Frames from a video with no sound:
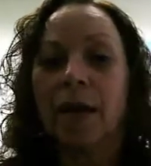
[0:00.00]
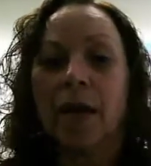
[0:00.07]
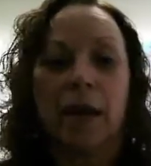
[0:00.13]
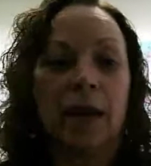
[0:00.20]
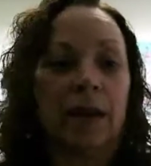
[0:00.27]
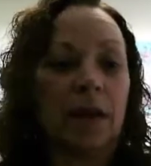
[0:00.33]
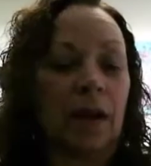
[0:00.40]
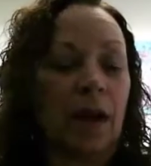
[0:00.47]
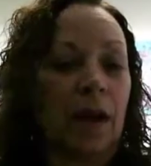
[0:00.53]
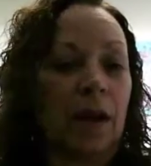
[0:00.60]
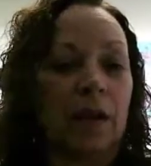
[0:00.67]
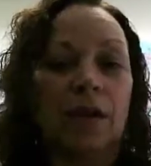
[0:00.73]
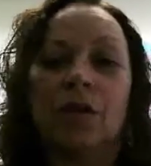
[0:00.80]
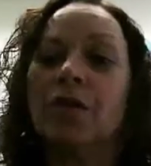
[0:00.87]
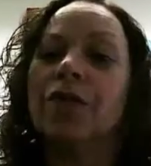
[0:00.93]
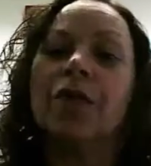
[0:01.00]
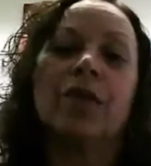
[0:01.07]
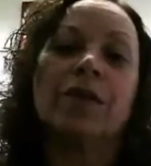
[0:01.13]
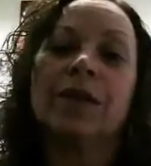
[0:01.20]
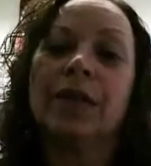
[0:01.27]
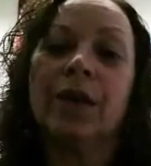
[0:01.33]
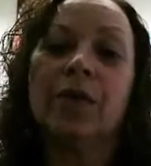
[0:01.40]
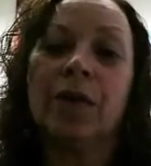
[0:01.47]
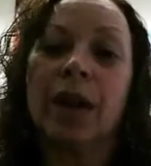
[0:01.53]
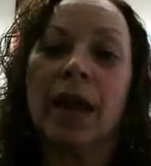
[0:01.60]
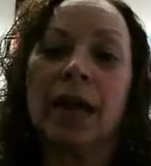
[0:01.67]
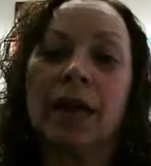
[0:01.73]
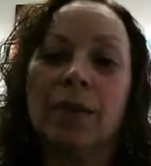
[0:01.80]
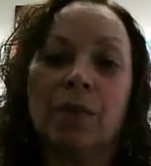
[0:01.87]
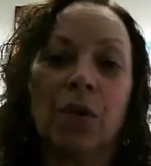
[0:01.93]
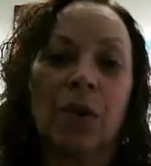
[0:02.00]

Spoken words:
in university-related